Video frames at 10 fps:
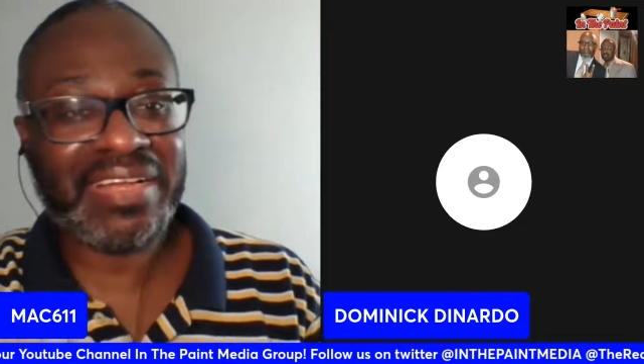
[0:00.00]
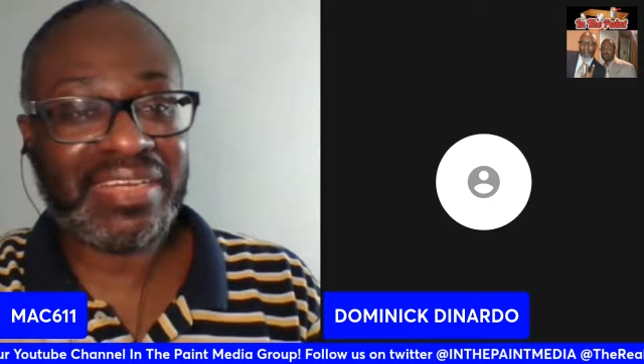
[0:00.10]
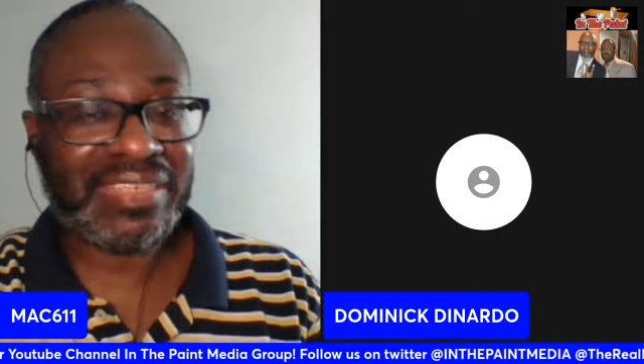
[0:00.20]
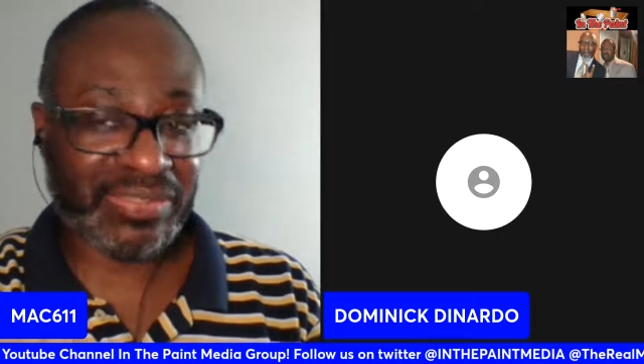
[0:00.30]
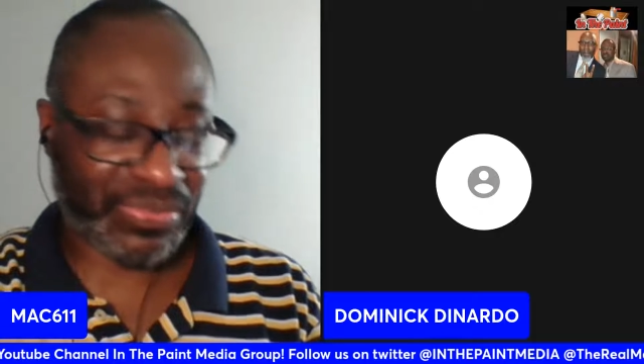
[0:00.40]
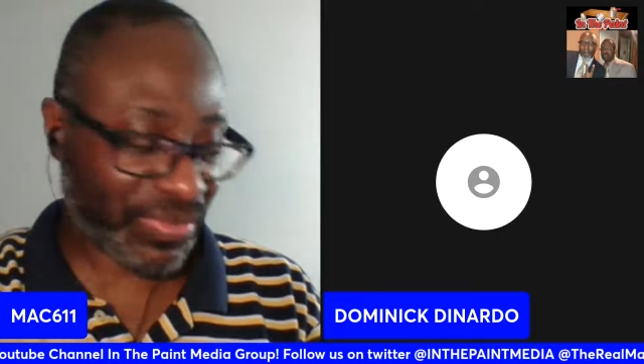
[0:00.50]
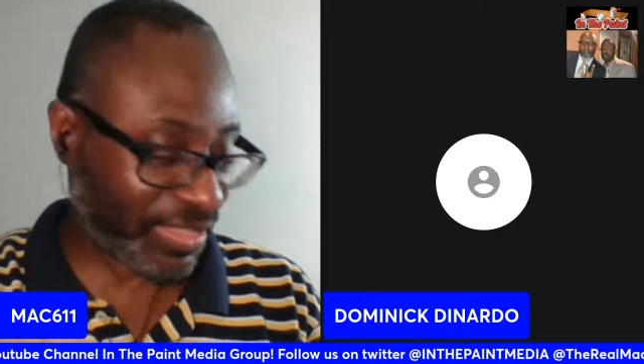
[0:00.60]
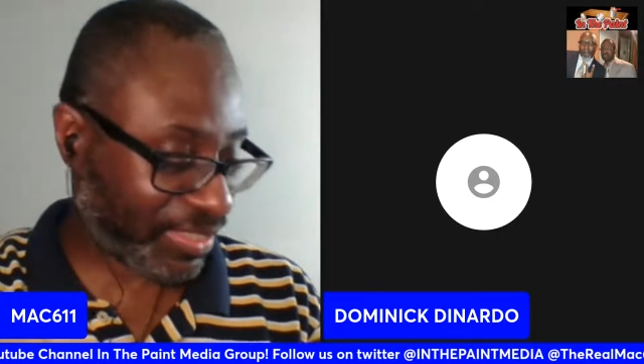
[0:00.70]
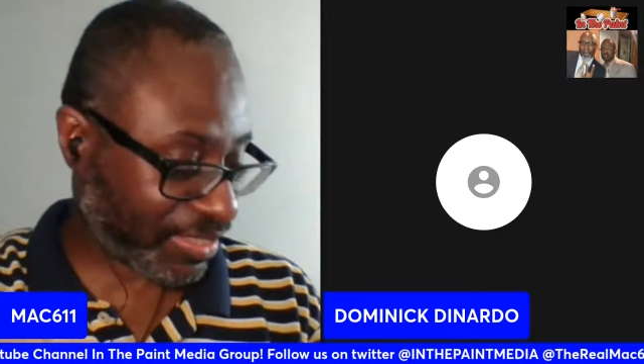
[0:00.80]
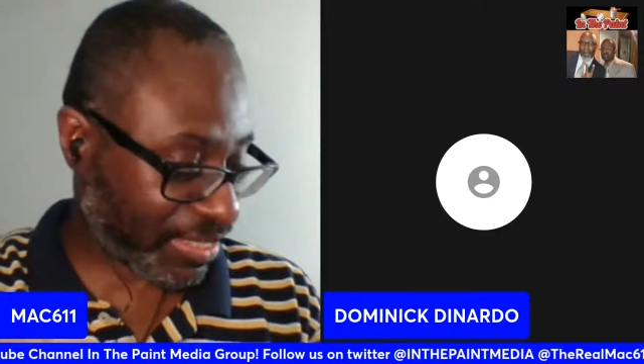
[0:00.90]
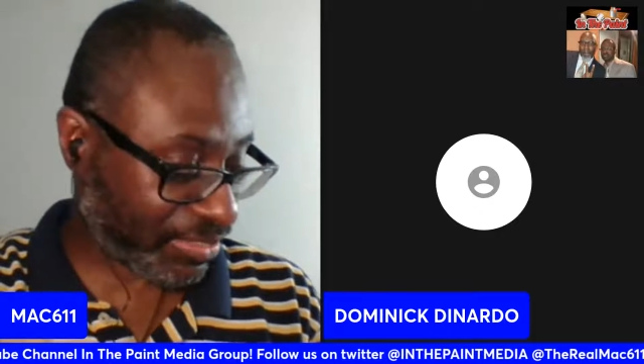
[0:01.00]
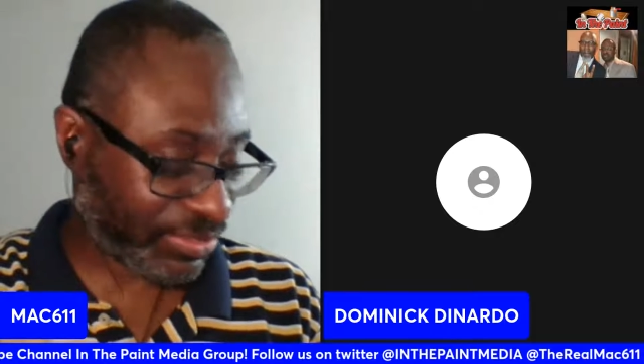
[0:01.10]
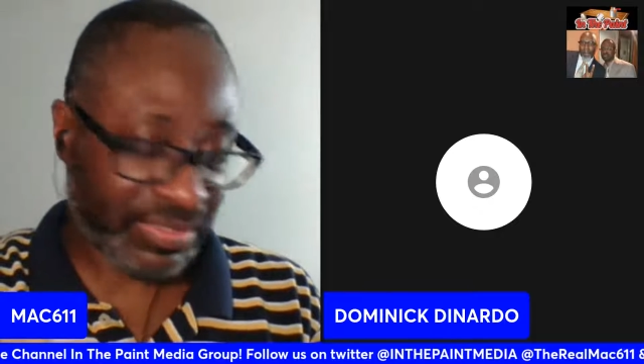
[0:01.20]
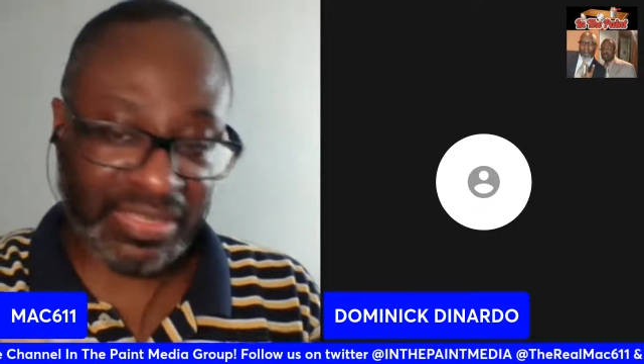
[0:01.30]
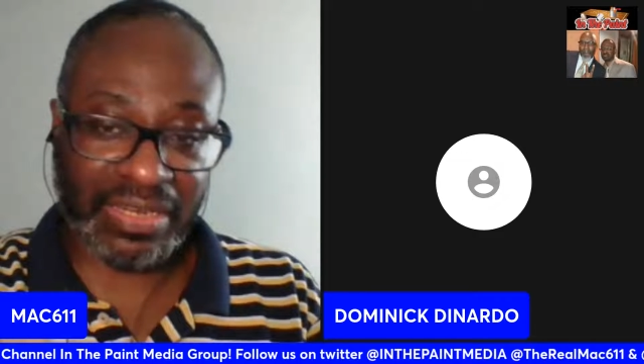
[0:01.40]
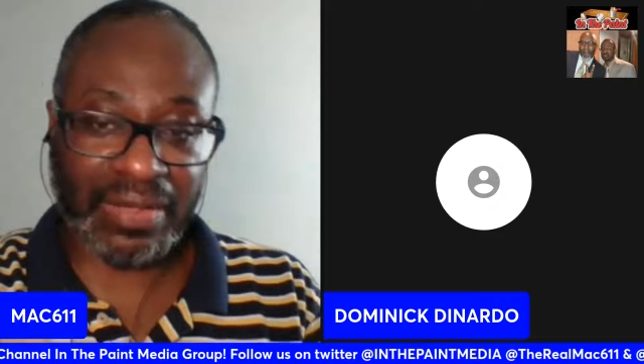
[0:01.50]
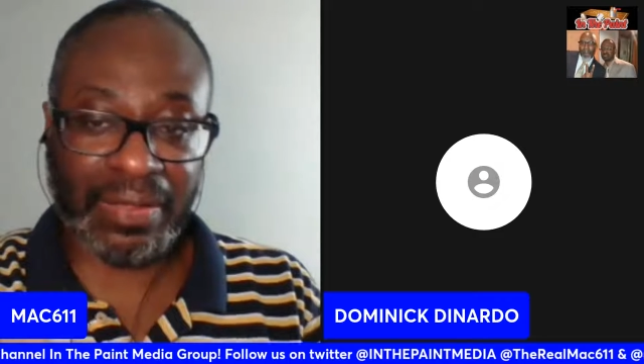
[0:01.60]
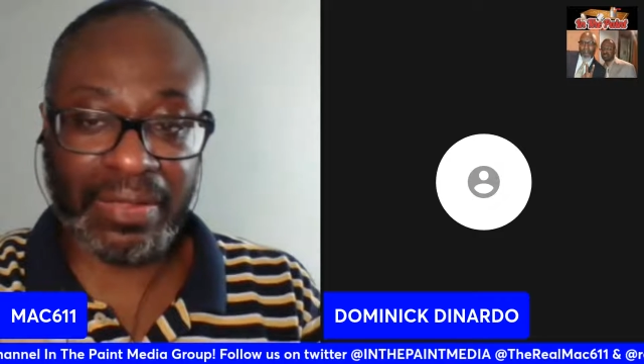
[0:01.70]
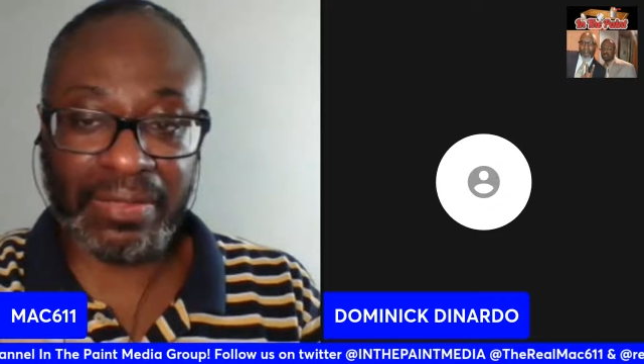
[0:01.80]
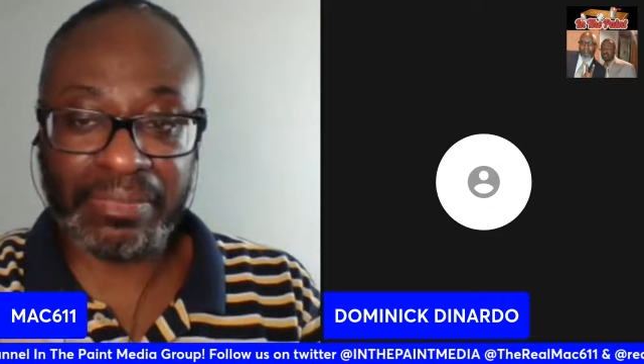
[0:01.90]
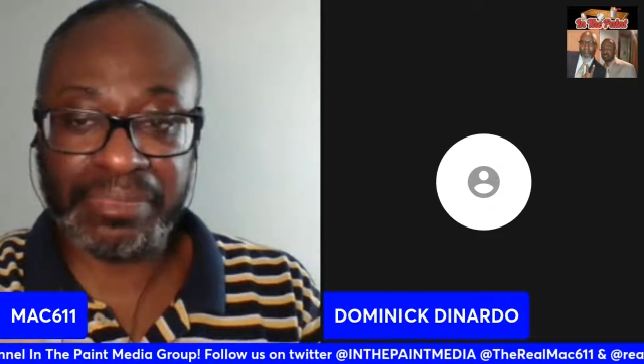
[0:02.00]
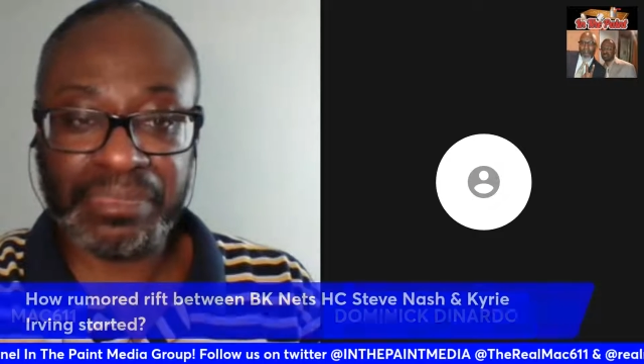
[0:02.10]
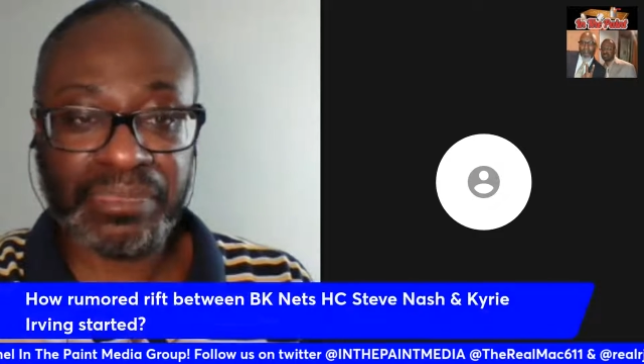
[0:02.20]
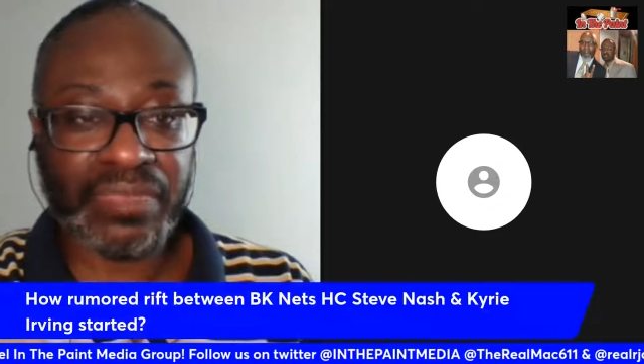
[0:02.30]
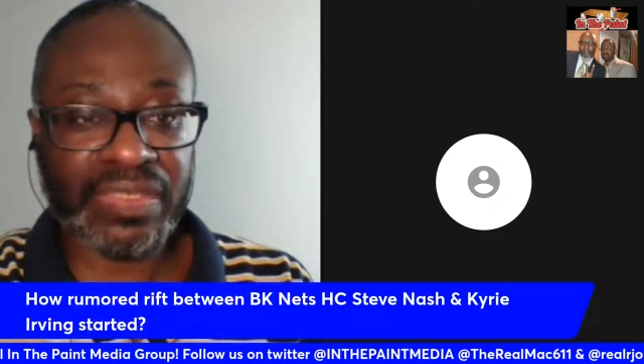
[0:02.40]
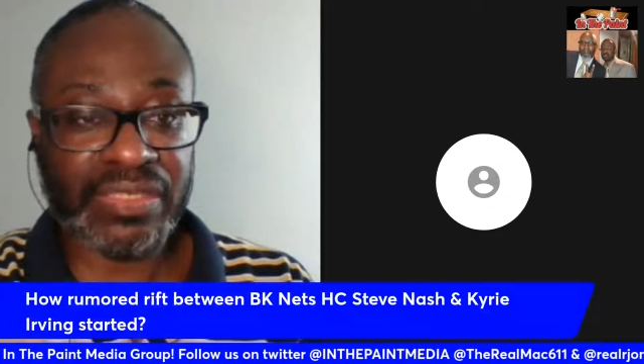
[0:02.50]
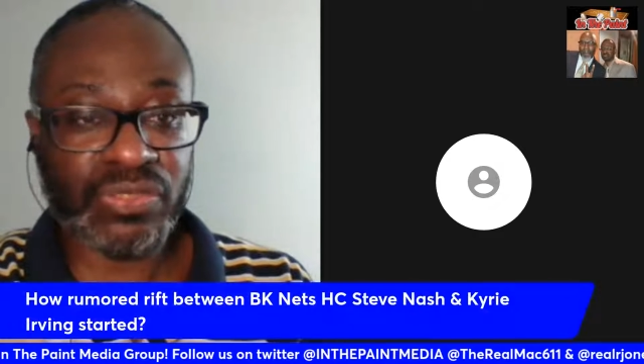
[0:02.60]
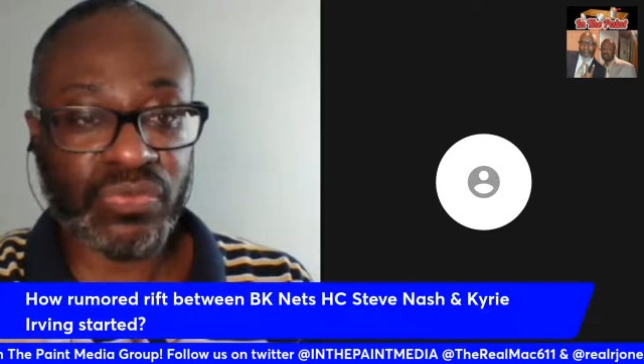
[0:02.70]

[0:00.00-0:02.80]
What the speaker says: some funny stuff. There's